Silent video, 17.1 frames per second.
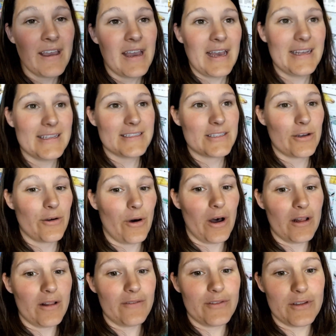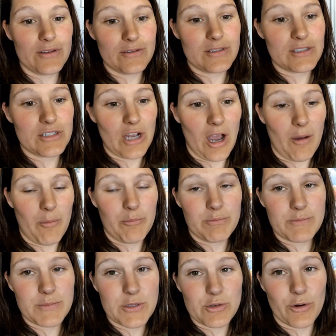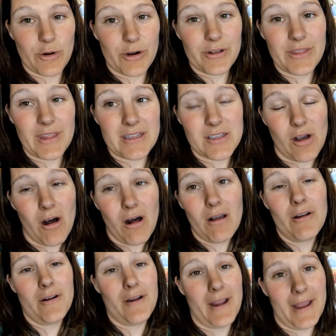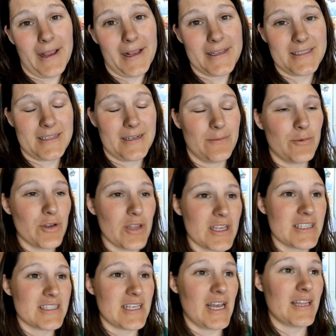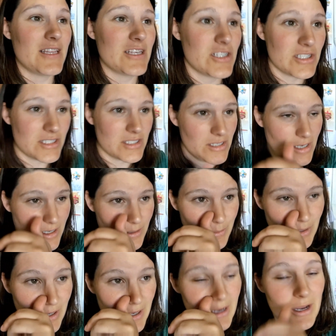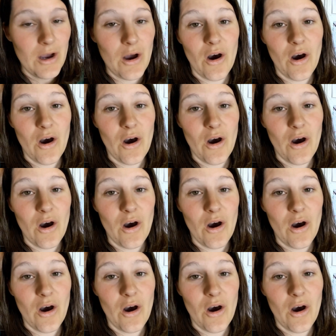And so all of those top drawer, that's all her eggs, and I'm really sad that she's gone, but